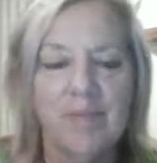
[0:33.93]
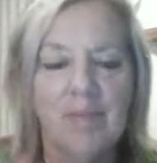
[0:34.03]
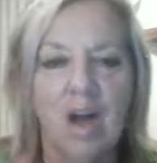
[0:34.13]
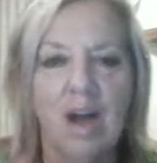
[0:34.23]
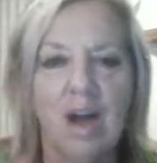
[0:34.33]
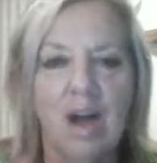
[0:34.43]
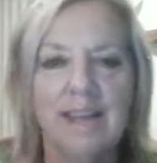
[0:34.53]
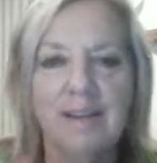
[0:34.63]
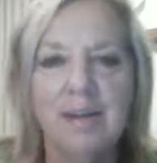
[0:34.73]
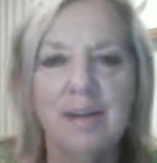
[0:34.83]

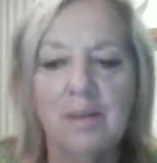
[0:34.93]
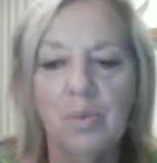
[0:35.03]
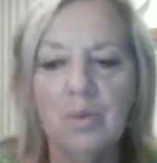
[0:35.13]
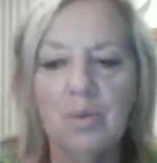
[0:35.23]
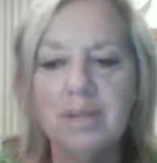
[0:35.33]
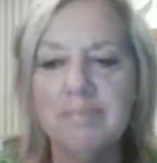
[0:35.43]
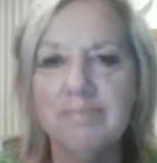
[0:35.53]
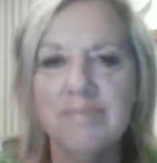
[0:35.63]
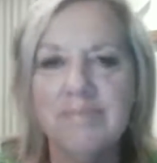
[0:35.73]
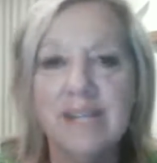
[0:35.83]
Hi, and
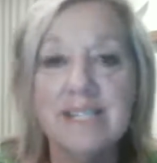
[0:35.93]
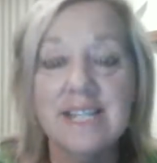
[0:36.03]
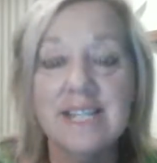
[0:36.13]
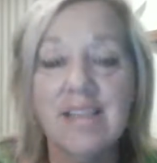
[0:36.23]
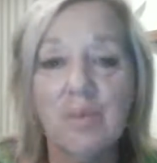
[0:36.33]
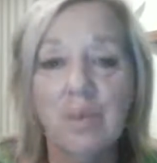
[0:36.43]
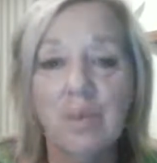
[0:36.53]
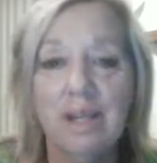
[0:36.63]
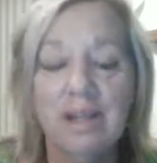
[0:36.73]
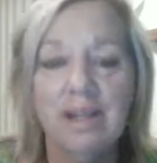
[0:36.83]
welcome. It's another
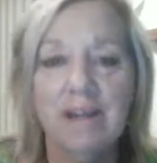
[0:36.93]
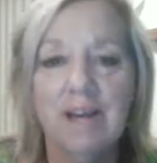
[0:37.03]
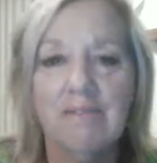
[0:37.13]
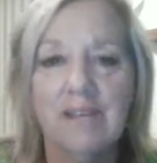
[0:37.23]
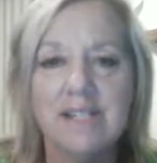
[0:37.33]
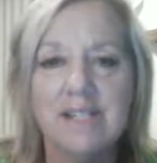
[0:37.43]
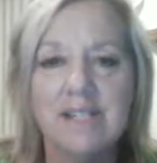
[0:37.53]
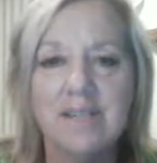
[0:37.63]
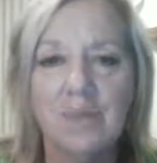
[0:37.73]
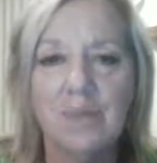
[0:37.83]
week. How fast
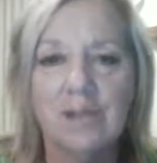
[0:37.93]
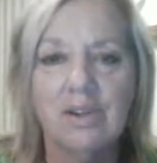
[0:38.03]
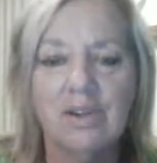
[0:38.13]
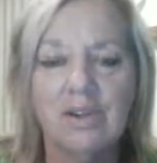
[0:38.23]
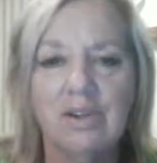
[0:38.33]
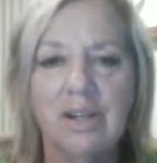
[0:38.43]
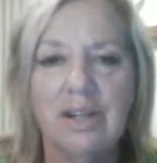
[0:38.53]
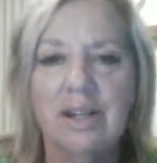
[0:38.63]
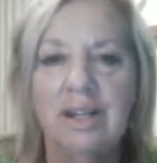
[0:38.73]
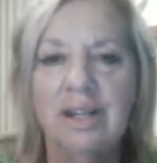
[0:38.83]
does a week go?
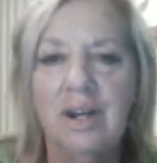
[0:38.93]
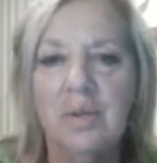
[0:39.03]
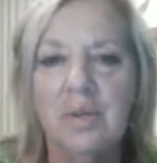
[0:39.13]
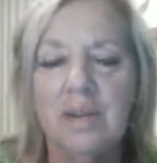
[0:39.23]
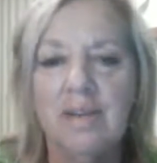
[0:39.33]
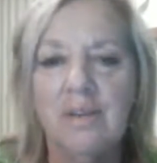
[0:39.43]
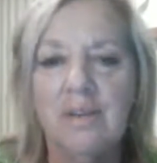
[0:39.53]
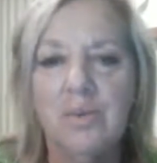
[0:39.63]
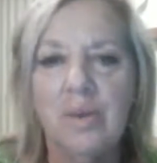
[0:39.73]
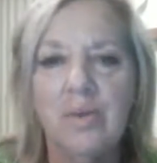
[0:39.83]
Hope you're having
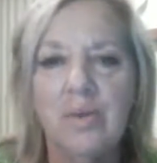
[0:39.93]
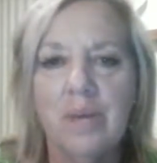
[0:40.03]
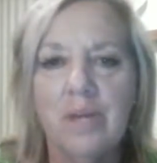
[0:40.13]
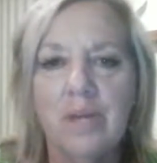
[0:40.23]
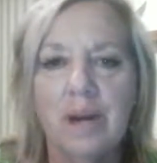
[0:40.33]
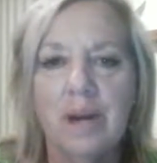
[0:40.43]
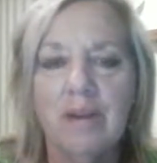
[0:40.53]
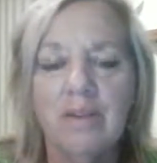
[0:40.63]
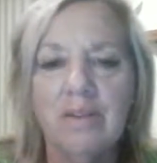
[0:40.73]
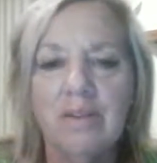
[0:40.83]
good weather where you are
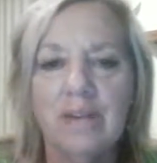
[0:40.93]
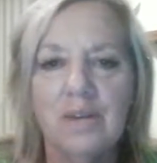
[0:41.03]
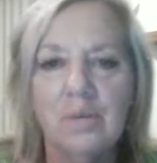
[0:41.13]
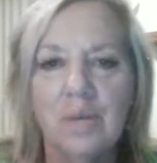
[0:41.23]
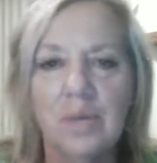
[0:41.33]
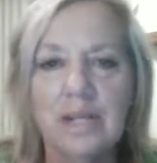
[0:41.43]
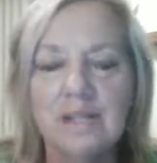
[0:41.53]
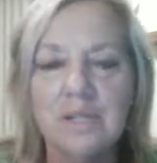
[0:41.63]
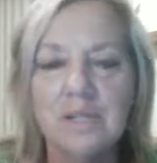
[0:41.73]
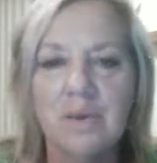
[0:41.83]
and you've had a good week.
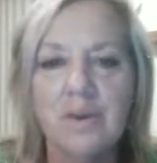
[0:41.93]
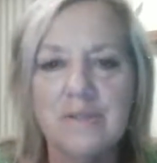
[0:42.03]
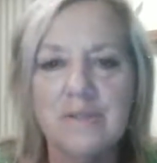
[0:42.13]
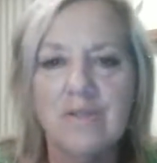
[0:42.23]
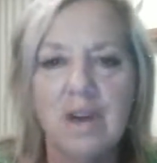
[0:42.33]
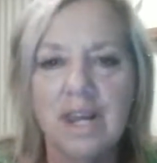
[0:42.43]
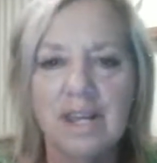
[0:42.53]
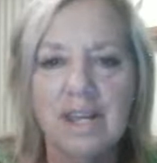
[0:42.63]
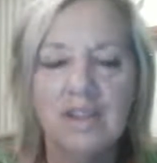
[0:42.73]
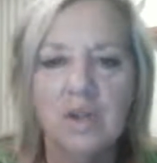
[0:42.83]
And tomorrow's
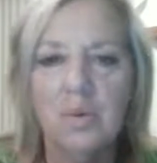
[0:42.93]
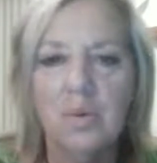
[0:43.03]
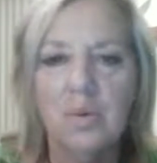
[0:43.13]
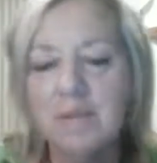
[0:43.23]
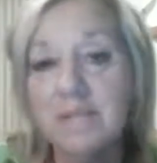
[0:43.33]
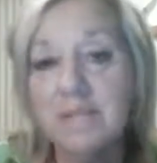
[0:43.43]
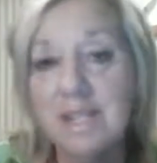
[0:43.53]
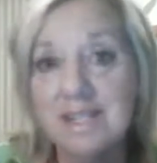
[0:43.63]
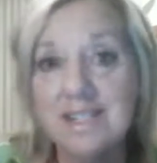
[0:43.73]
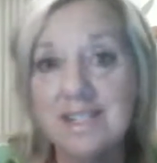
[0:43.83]
Friday, and you know what comes
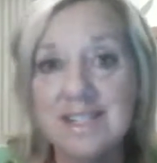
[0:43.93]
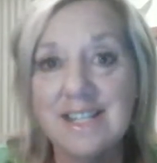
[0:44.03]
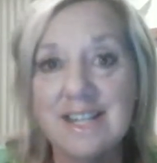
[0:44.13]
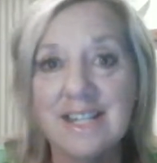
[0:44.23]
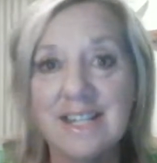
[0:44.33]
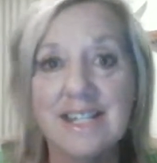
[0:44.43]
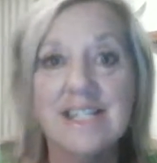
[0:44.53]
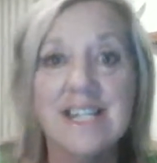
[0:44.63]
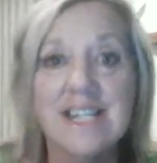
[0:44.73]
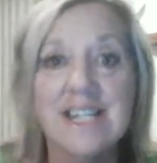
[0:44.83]
next. It's Saturday and
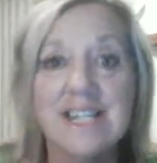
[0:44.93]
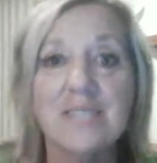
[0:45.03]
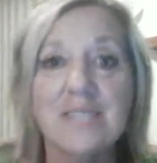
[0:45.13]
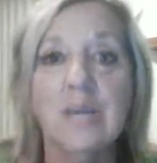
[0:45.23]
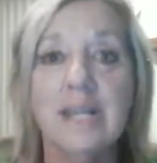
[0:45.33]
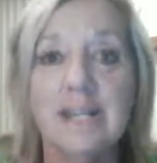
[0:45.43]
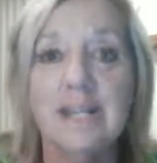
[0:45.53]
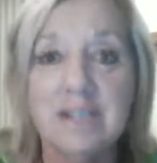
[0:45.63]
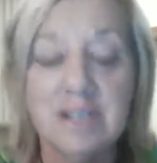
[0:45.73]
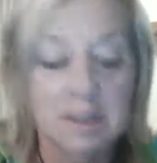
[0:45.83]
Sunday. It's the
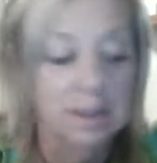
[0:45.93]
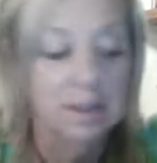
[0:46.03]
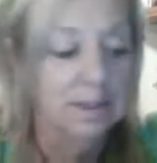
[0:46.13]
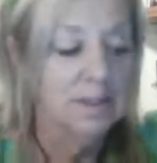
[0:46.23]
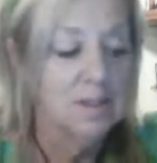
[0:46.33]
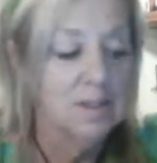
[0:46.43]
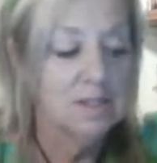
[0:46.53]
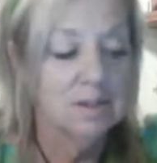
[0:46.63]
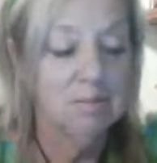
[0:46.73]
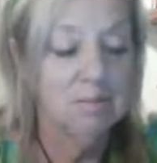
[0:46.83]
weekend.
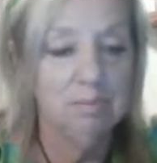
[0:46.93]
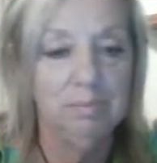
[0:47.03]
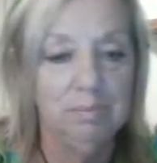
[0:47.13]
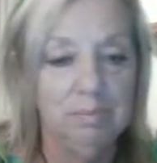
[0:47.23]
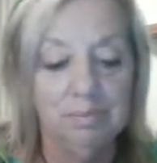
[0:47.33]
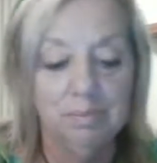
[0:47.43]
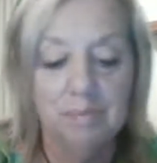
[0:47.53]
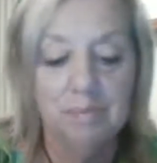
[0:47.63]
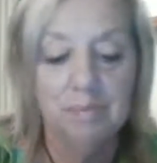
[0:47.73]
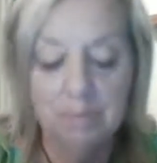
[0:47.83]
So,
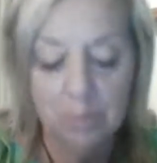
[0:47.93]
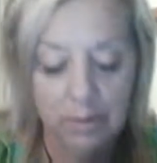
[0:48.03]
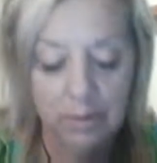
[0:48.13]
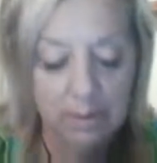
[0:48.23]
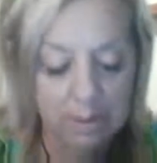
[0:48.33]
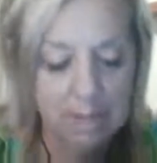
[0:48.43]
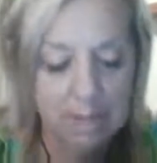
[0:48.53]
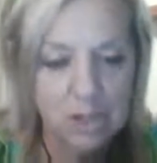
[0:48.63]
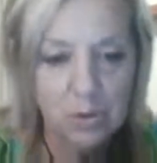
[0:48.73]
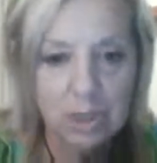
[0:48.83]
put that there.
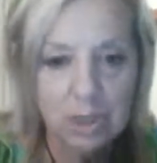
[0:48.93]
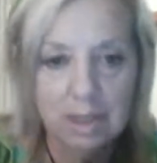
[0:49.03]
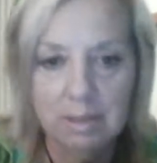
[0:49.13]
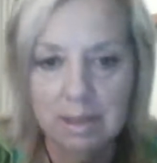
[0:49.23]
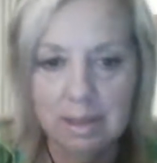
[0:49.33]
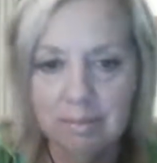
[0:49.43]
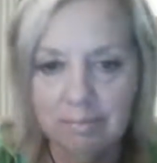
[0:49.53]
Make sure you can hear me.